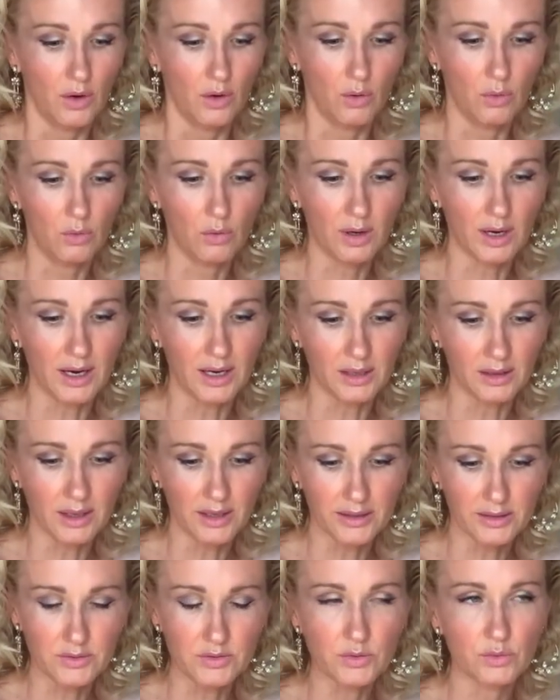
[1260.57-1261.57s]
or I
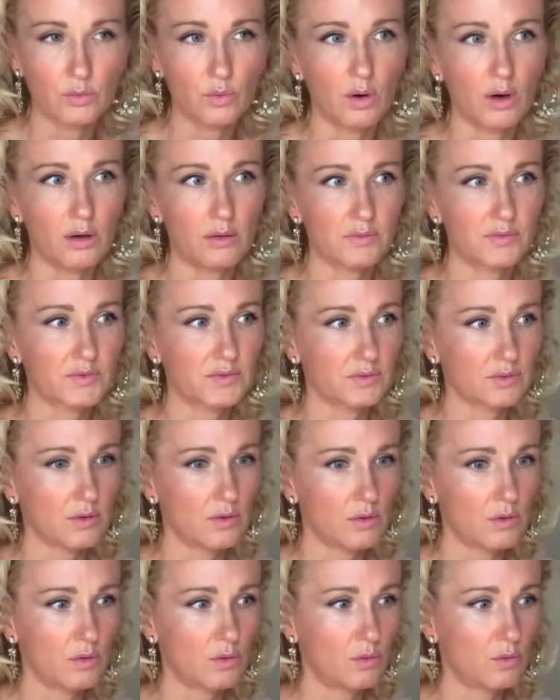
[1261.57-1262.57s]
like to
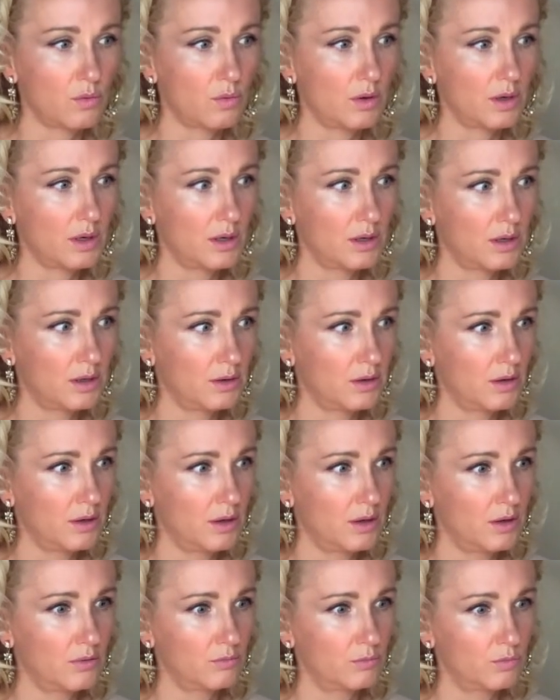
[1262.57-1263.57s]
also
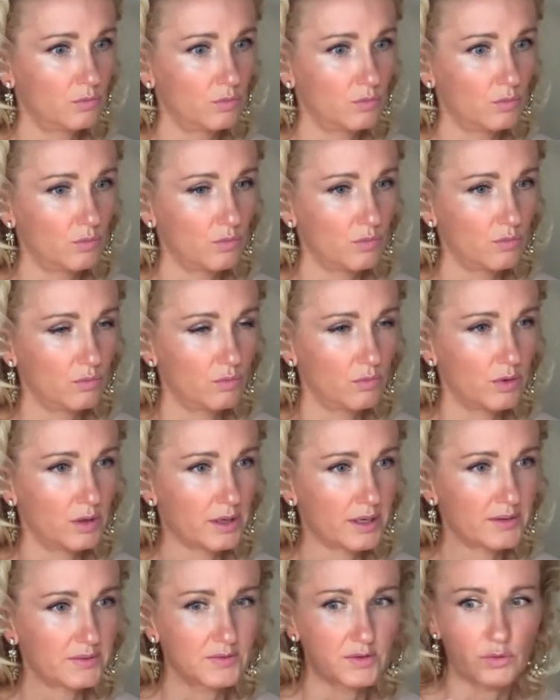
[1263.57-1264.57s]

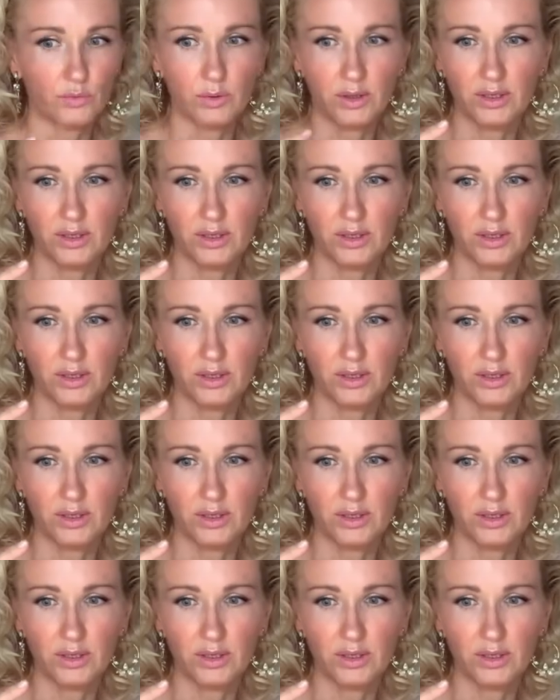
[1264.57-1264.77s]
what else do I